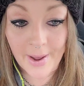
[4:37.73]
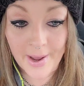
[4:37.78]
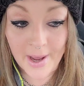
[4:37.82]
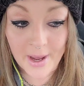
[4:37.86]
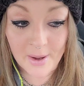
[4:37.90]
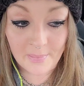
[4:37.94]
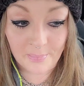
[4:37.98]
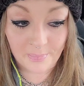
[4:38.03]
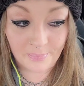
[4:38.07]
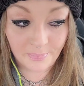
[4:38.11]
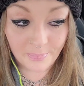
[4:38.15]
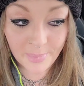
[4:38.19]

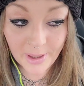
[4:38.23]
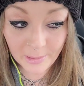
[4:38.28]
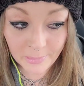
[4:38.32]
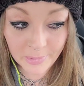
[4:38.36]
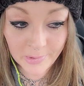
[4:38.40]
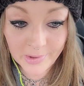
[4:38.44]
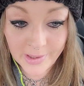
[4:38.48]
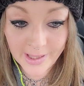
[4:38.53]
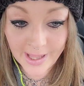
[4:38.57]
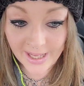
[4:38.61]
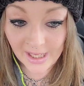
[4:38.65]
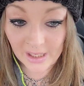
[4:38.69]
um,
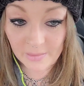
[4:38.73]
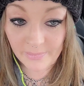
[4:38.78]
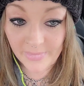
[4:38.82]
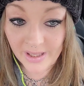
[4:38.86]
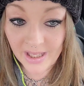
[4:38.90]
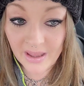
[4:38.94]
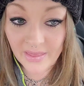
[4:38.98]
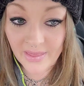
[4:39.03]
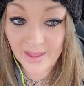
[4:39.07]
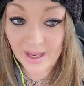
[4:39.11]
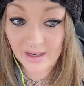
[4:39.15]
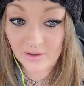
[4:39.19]
people like
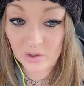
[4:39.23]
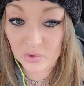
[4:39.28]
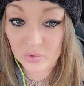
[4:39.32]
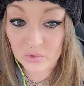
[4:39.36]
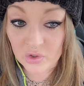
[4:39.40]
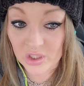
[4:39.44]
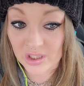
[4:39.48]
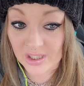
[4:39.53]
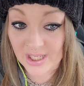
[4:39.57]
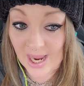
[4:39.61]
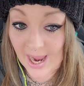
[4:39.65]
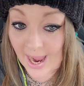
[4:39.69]
me then who
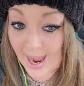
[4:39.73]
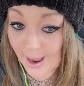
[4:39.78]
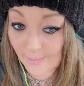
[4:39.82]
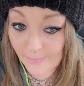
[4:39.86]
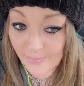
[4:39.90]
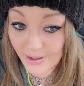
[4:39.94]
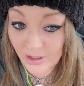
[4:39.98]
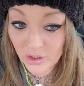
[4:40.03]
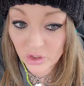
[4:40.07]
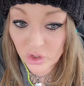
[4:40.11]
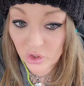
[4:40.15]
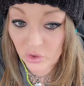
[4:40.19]
just
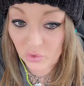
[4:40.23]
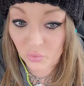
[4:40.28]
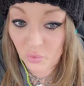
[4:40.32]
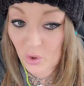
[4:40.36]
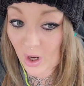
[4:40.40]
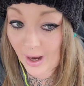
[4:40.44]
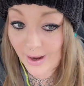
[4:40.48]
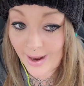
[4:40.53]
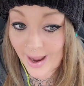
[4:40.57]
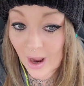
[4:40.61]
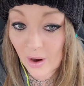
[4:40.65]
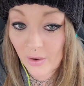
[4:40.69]
happen to
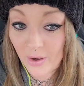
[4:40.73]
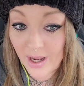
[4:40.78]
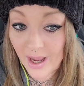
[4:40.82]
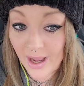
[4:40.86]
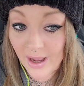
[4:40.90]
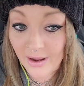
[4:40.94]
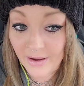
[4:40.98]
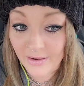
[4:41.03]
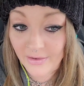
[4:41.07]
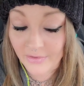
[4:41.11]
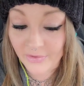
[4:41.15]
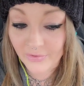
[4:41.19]
run out
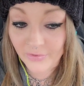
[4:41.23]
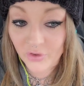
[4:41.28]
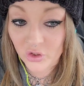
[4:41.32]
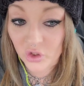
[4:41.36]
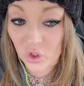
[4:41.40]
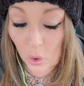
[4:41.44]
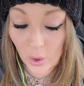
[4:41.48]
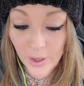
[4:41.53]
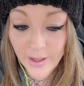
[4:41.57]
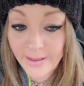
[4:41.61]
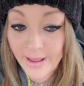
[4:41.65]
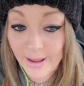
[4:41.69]
of
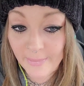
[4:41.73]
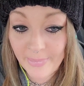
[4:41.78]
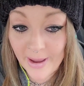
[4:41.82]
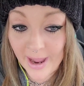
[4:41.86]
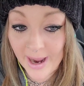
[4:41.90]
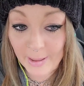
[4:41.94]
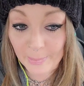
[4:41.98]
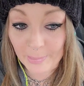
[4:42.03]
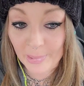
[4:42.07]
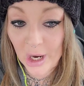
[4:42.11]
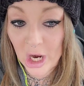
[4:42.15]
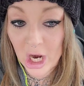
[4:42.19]
toilet
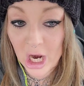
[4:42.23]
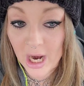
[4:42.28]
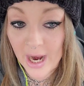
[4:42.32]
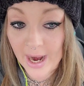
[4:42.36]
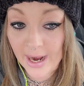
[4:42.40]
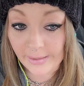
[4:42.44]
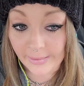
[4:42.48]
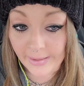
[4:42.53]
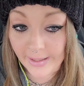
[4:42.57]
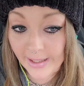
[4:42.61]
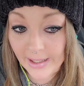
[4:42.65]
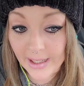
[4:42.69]
paper
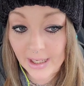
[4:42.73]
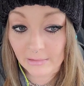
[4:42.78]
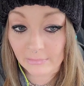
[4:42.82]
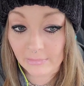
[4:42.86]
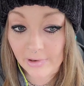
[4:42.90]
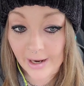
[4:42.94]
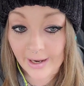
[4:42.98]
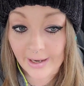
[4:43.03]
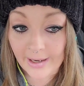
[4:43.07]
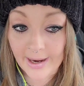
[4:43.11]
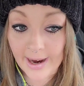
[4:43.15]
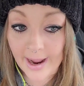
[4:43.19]
and need it
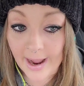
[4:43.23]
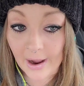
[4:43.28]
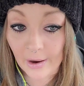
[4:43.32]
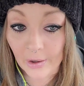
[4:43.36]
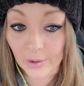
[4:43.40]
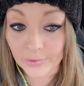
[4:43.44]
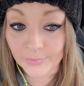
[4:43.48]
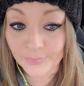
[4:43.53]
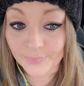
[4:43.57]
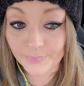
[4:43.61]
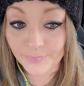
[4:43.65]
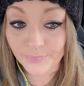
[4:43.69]
right
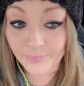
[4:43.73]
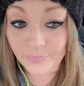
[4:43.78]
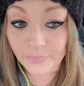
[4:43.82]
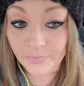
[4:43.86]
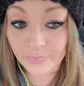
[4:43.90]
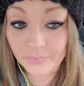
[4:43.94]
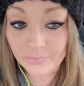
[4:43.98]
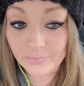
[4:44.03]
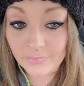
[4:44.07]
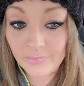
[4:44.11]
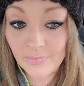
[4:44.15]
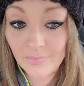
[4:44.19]
now,
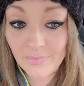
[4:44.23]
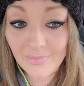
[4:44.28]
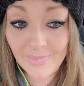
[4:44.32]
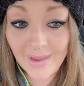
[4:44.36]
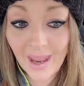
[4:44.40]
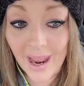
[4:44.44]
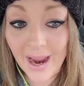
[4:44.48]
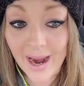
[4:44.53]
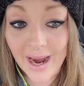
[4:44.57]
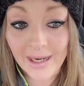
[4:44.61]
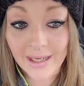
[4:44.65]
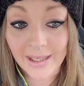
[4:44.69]

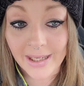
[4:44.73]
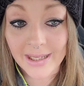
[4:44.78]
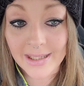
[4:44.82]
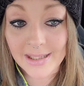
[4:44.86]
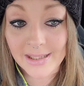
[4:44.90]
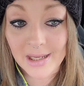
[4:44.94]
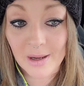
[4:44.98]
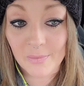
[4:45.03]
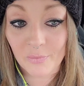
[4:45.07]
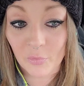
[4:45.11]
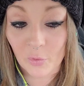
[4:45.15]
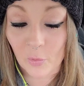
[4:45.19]
I had to get
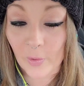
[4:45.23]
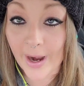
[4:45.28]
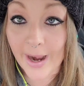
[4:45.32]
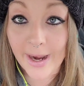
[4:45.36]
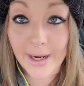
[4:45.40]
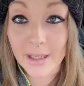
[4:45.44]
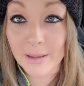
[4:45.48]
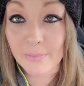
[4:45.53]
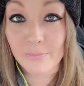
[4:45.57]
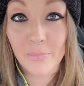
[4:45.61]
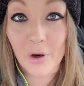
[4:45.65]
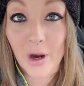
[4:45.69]
some
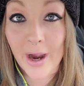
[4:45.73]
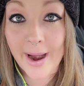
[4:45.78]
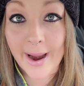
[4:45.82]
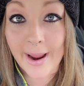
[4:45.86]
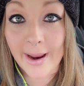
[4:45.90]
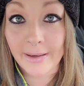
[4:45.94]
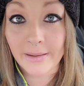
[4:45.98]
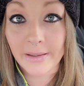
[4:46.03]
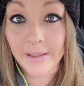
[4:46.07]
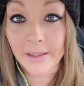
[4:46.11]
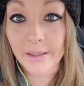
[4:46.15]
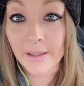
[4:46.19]
random
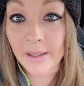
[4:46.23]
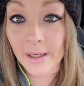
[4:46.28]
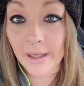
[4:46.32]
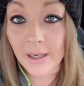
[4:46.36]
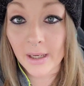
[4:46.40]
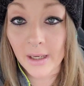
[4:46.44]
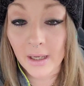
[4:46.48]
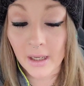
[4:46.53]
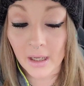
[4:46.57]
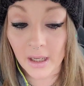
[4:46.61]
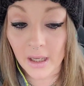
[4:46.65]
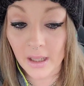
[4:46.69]
brand
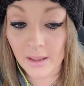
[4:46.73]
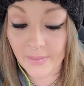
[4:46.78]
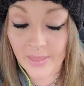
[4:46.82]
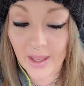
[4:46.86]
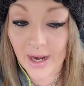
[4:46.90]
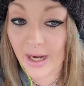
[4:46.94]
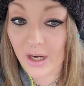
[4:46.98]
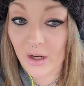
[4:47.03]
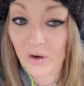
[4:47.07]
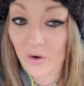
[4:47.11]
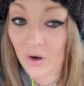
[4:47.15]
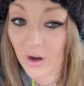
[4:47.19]

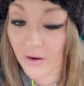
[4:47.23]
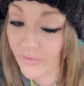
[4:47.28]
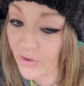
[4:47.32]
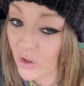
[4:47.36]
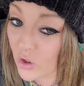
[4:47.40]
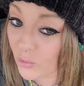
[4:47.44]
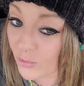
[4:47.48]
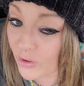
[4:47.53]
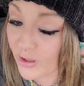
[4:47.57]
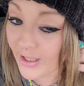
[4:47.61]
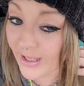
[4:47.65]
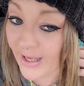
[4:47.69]
that I don't ever
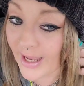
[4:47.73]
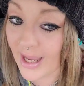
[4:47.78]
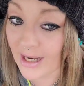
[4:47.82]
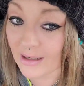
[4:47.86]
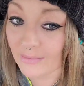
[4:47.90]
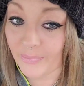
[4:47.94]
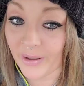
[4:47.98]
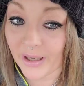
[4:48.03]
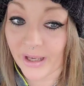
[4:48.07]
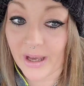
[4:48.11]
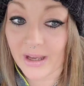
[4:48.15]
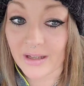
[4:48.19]
normally
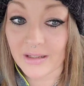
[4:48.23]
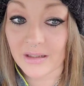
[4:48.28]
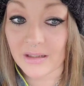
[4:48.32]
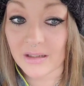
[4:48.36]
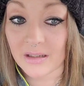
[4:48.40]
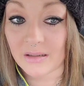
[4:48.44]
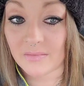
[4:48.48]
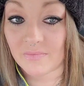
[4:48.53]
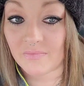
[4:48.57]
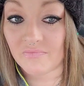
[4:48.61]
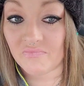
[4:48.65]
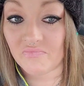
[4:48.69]
get
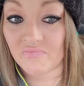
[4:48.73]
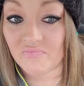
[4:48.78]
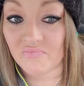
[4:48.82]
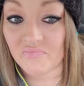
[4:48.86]
because